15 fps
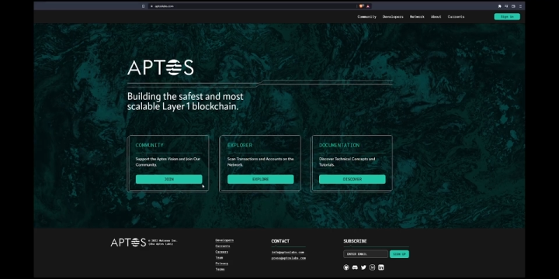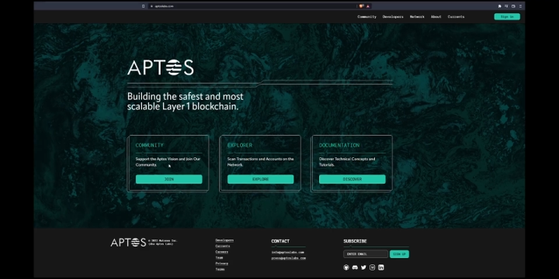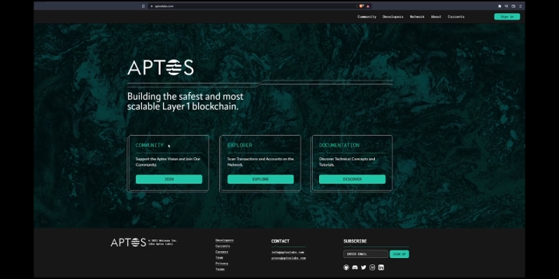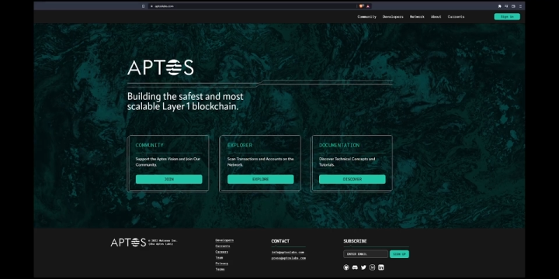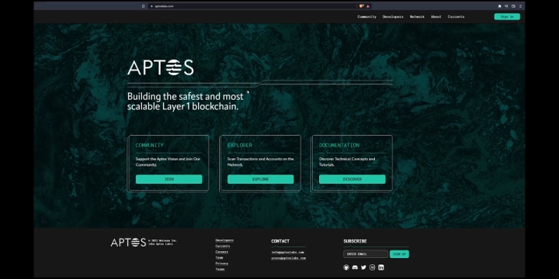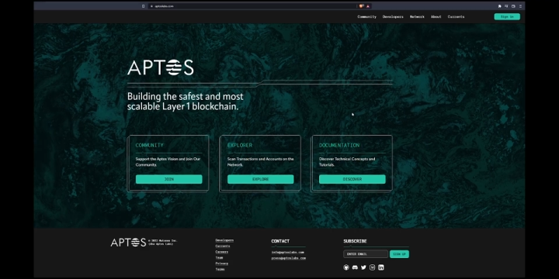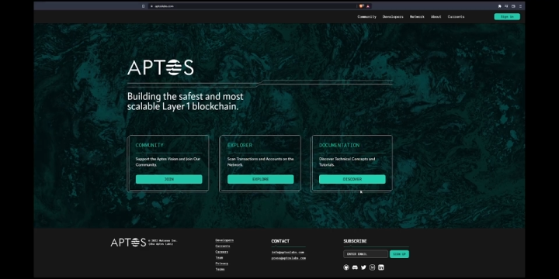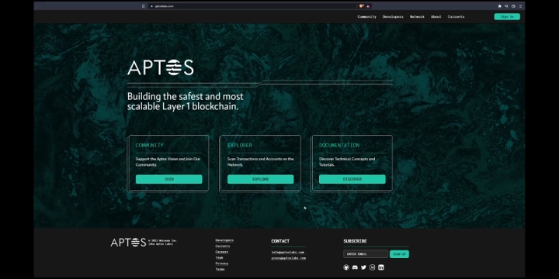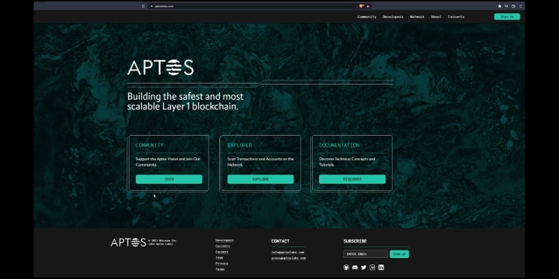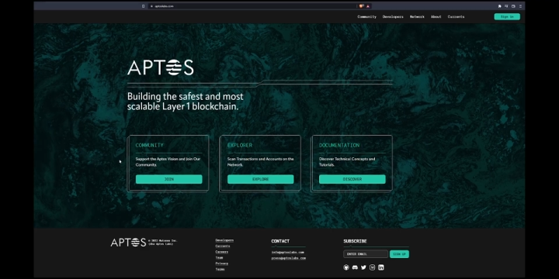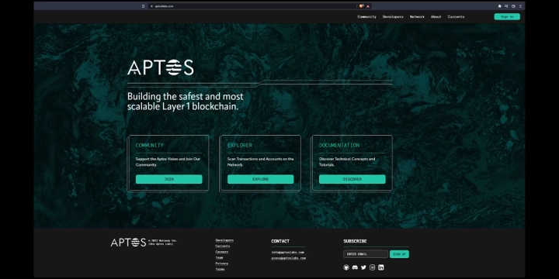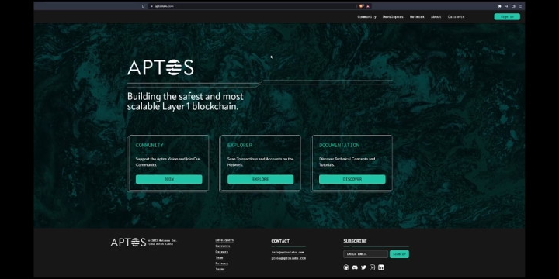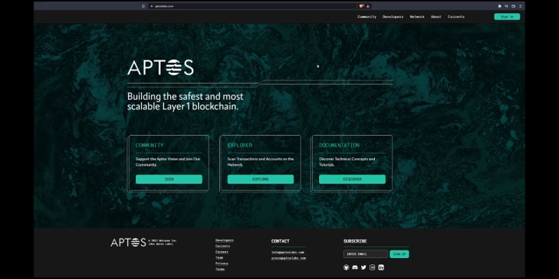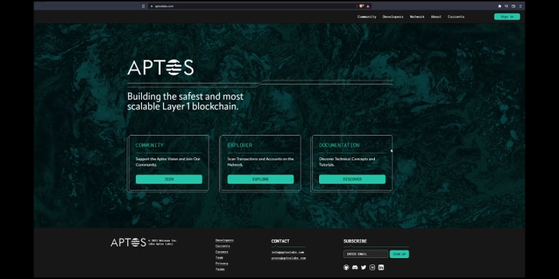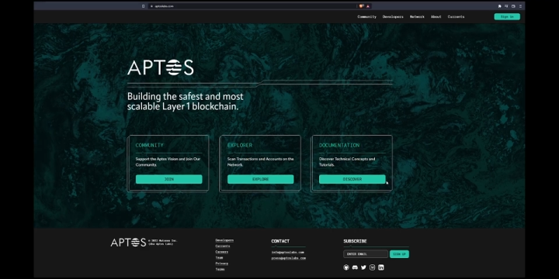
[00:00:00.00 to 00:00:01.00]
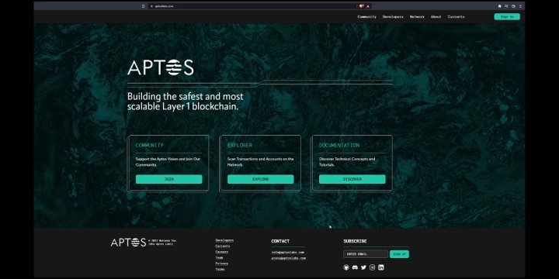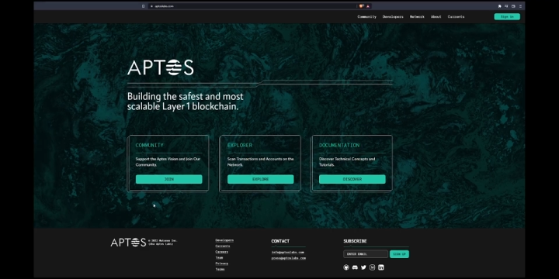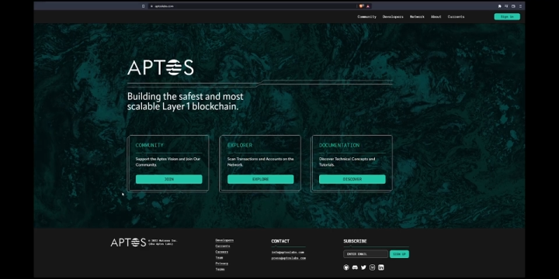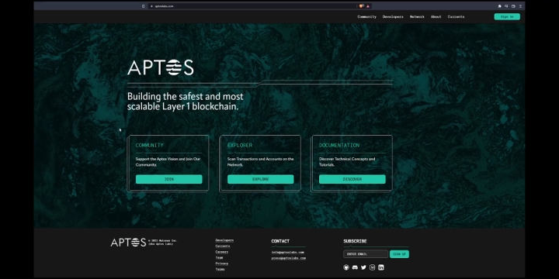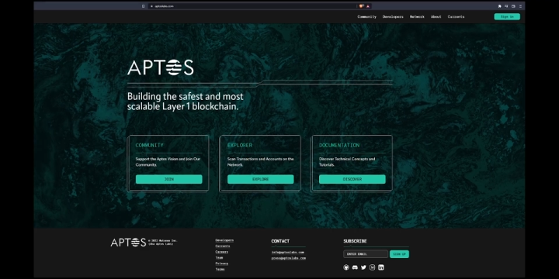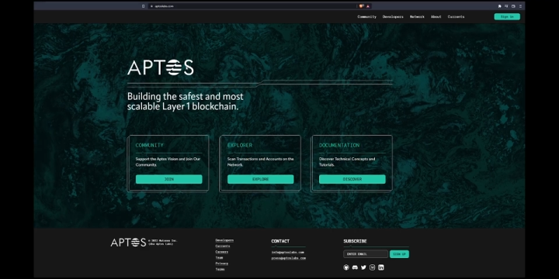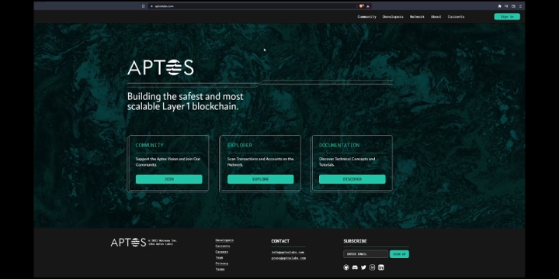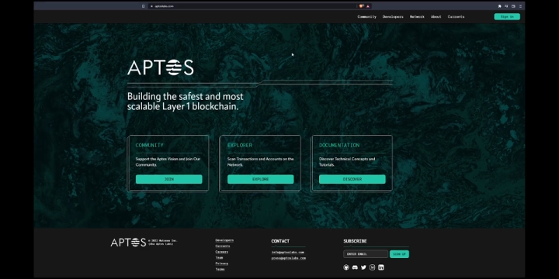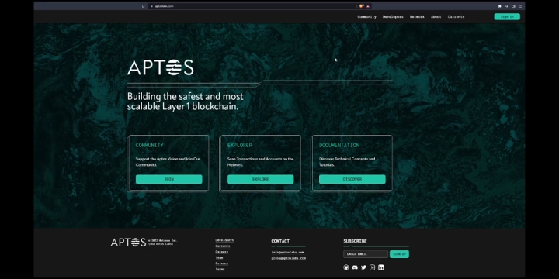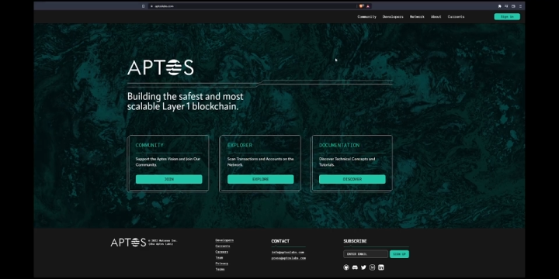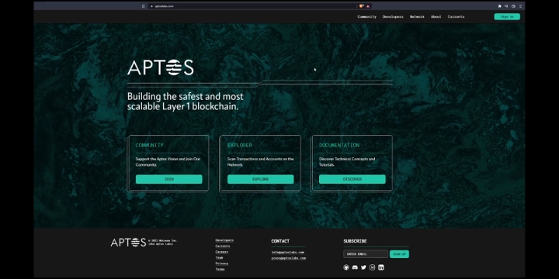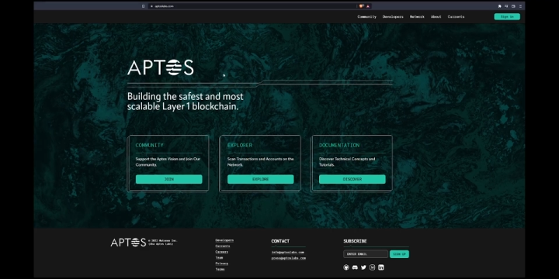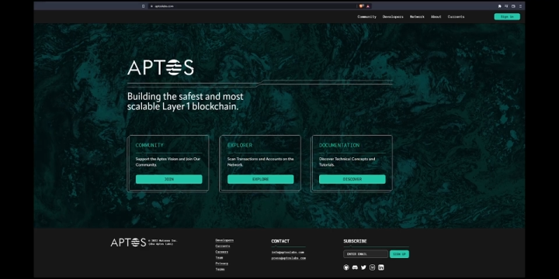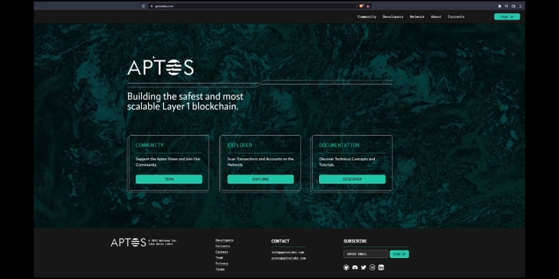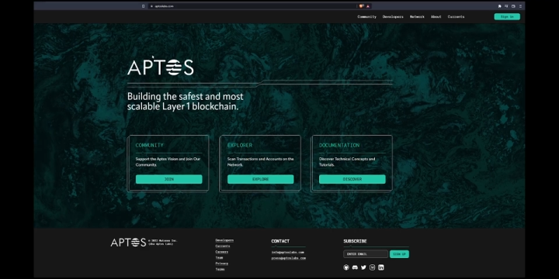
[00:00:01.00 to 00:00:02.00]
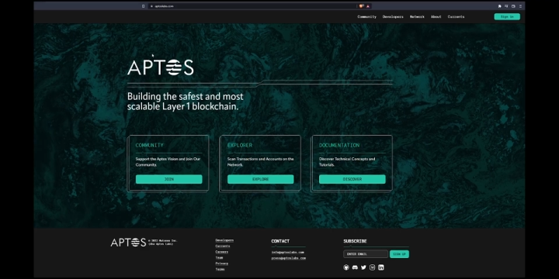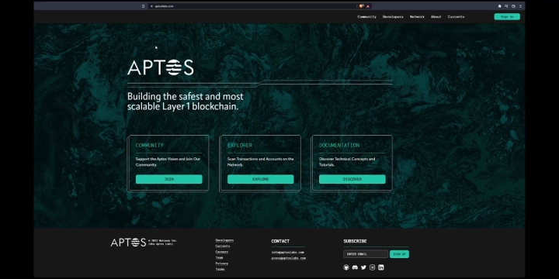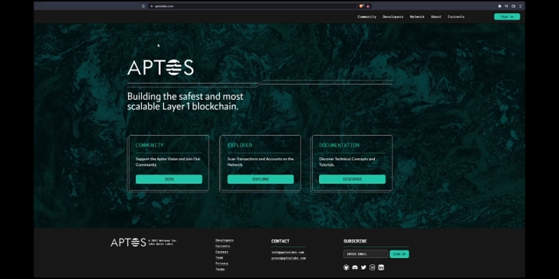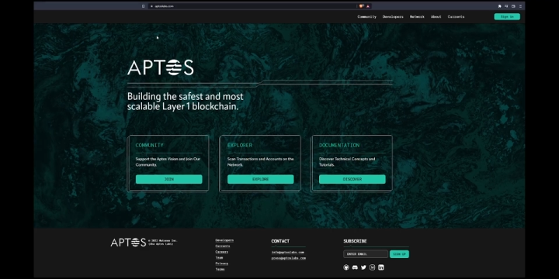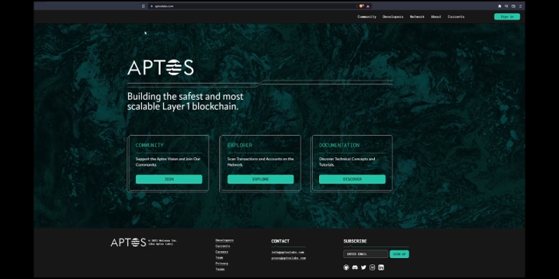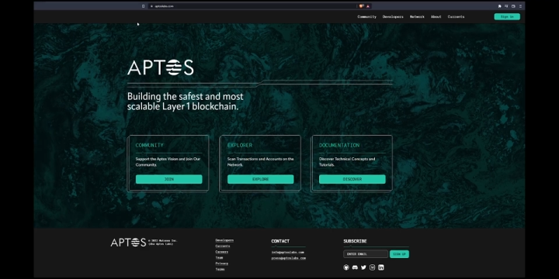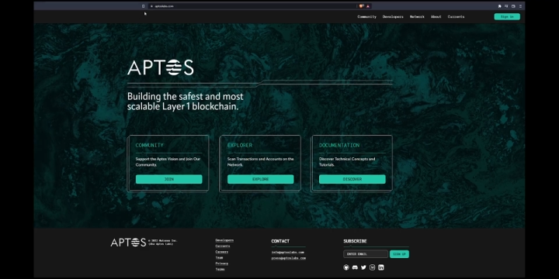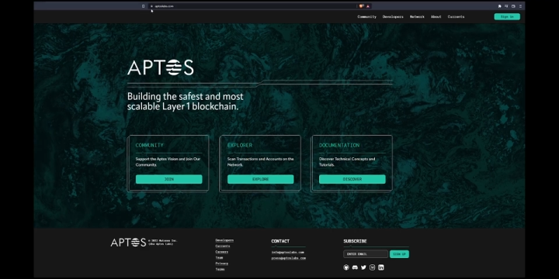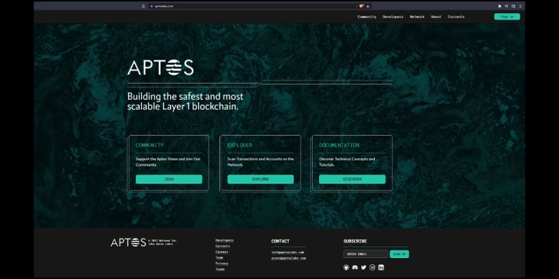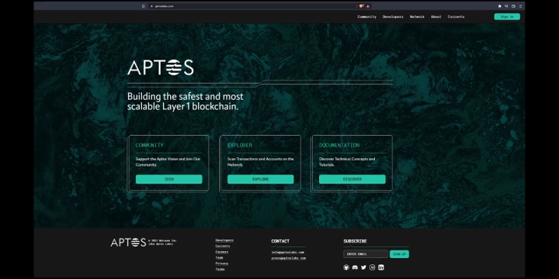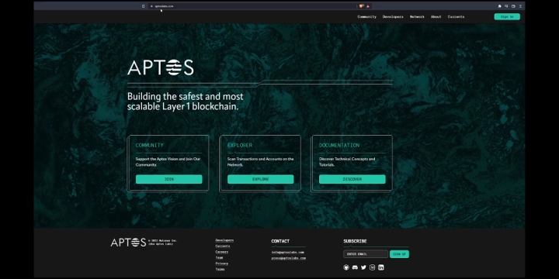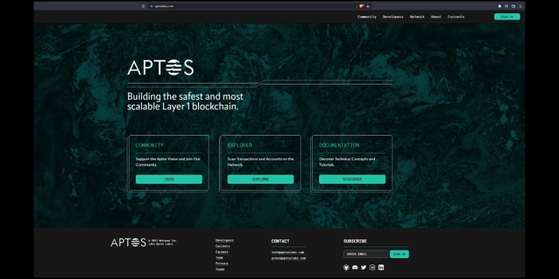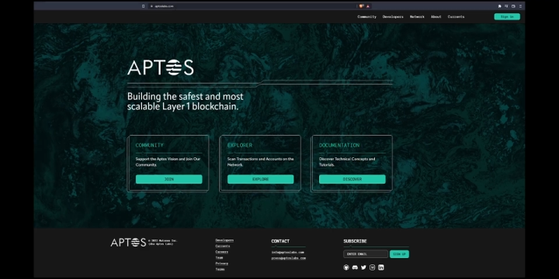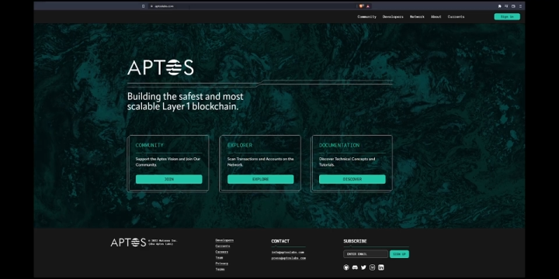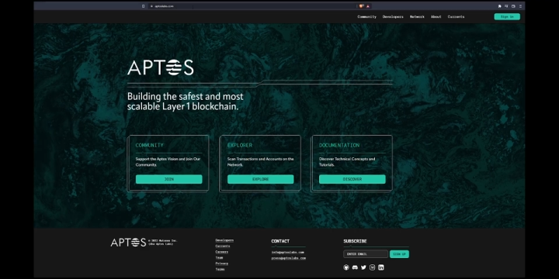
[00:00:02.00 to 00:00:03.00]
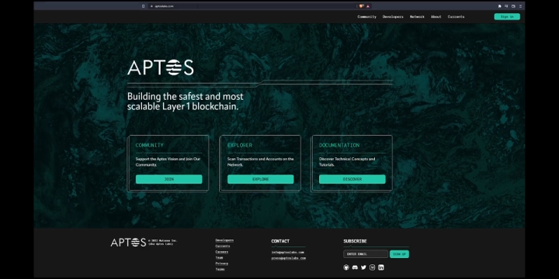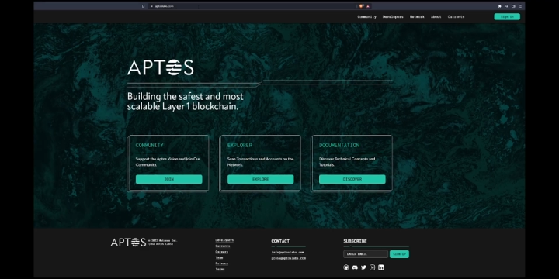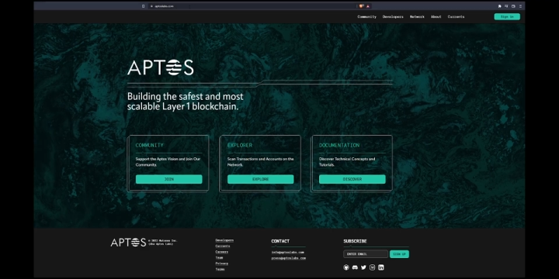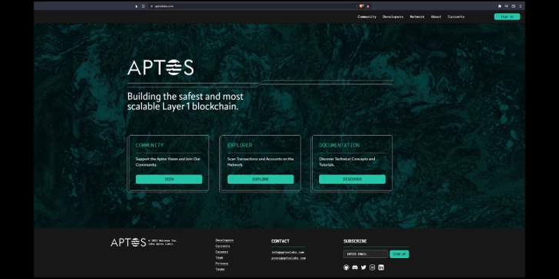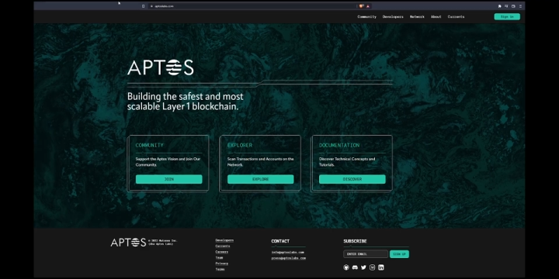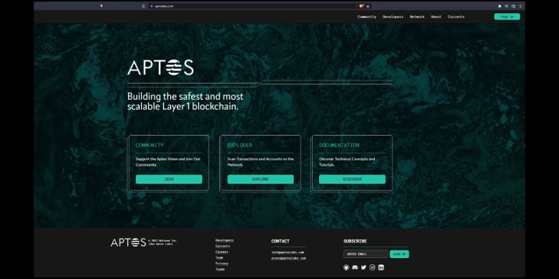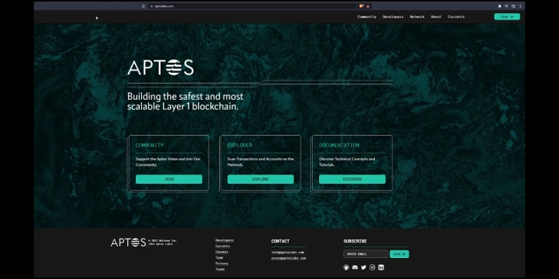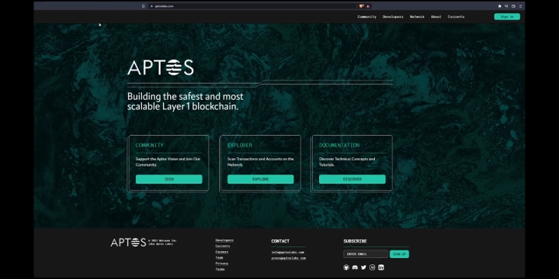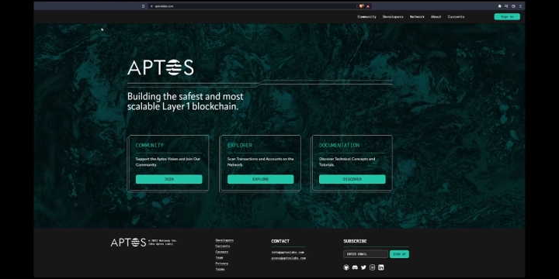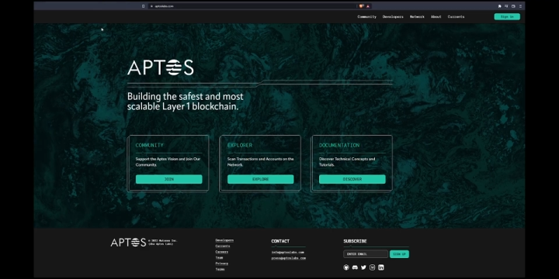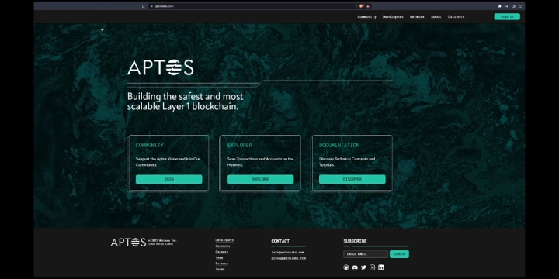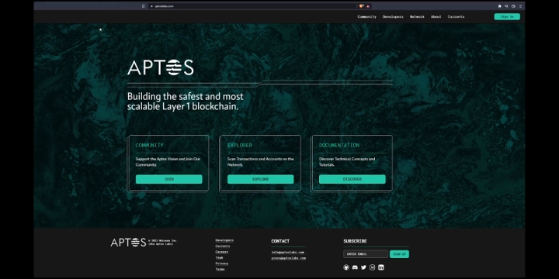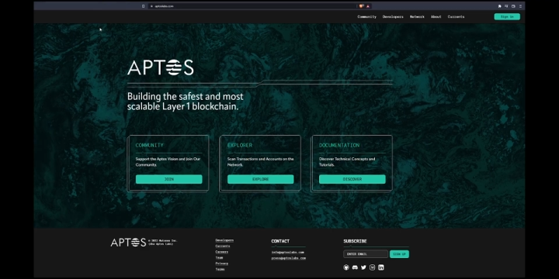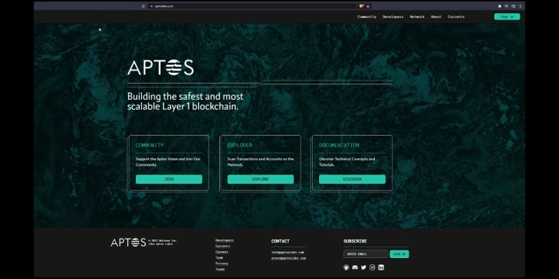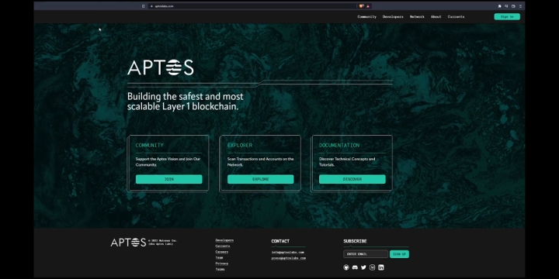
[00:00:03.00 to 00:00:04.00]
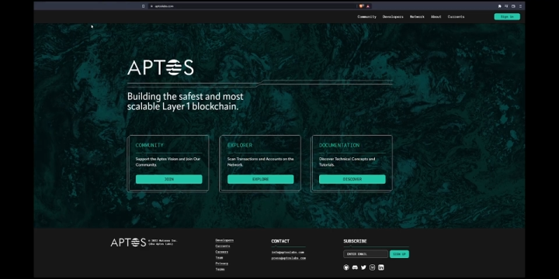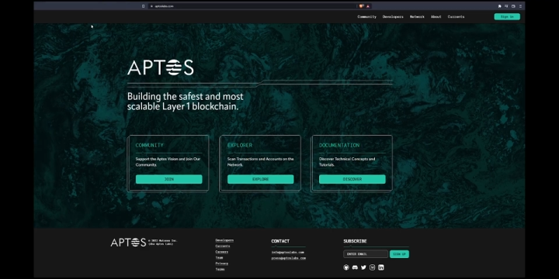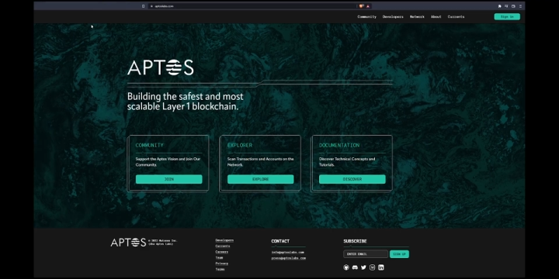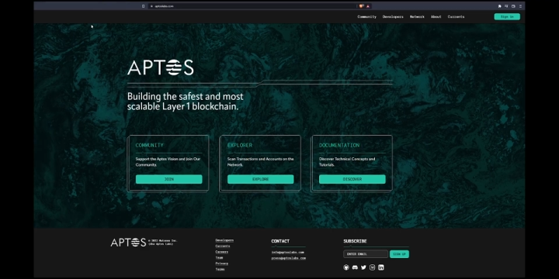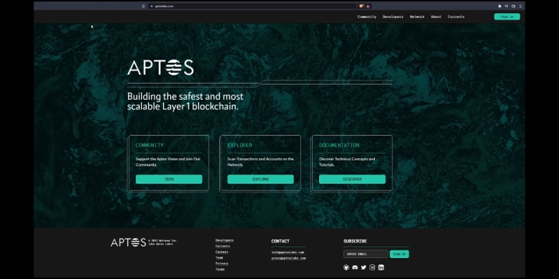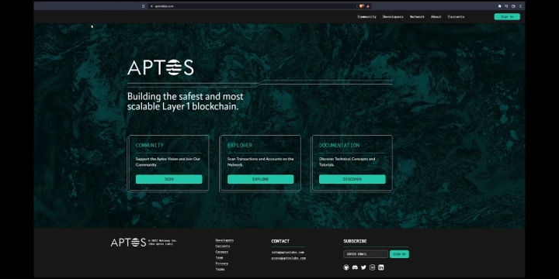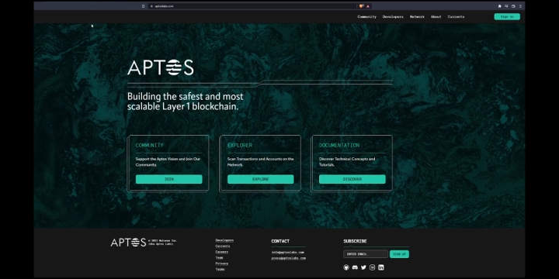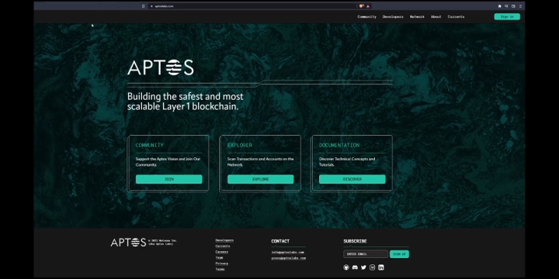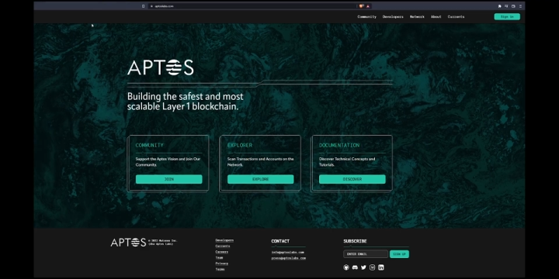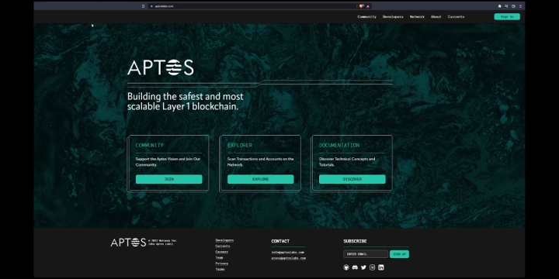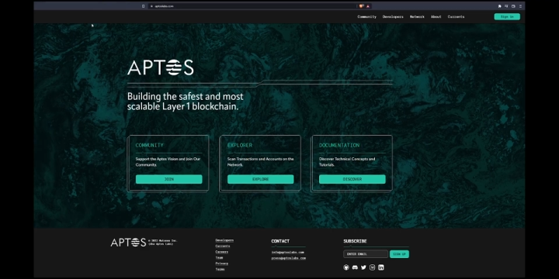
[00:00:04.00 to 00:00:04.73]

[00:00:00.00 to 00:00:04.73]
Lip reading: No face is visible, so there are no lips to read.